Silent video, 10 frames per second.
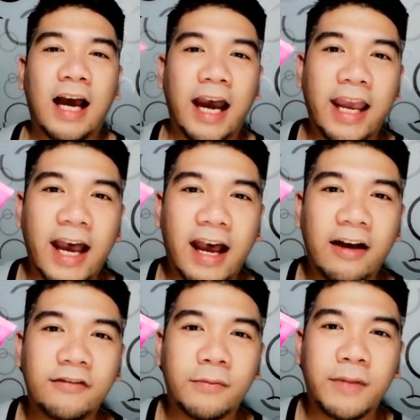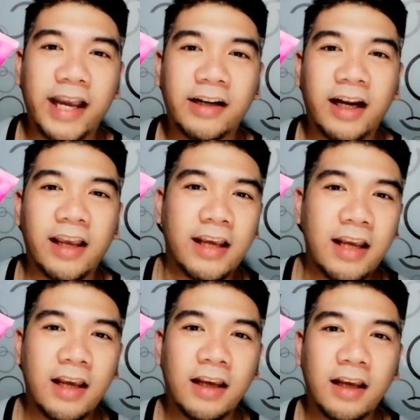I have Myra
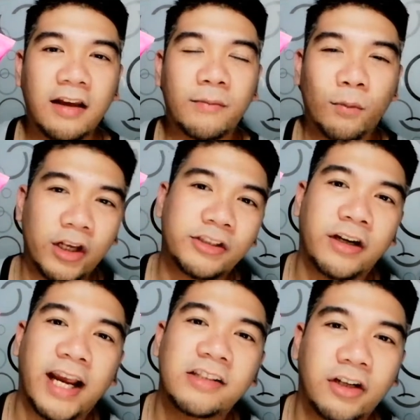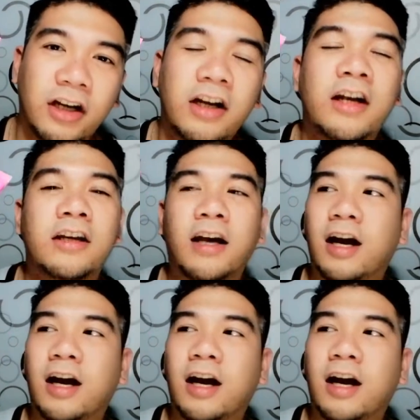E Moisturizer.